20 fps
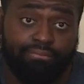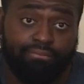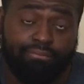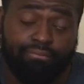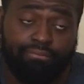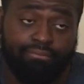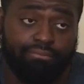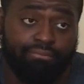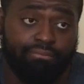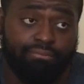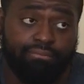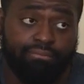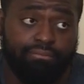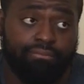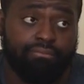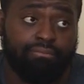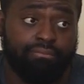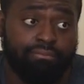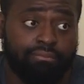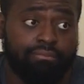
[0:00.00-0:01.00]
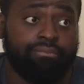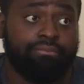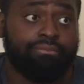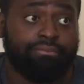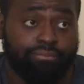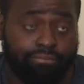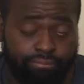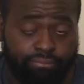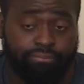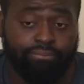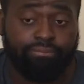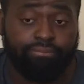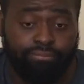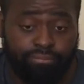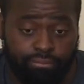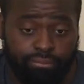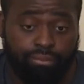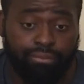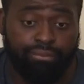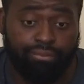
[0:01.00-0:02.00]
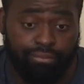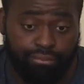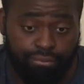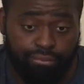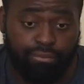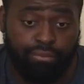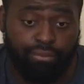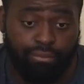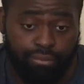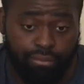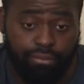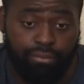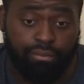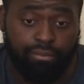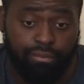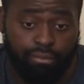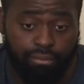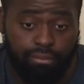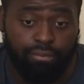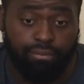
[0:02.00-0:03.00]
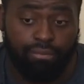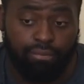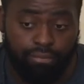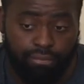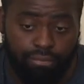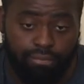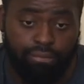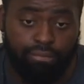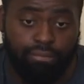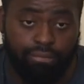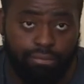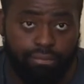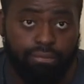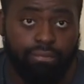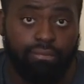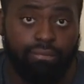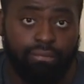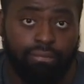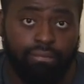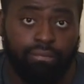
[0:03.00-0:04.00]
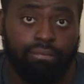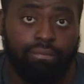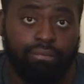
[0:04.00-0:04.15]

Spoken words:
(not speaking)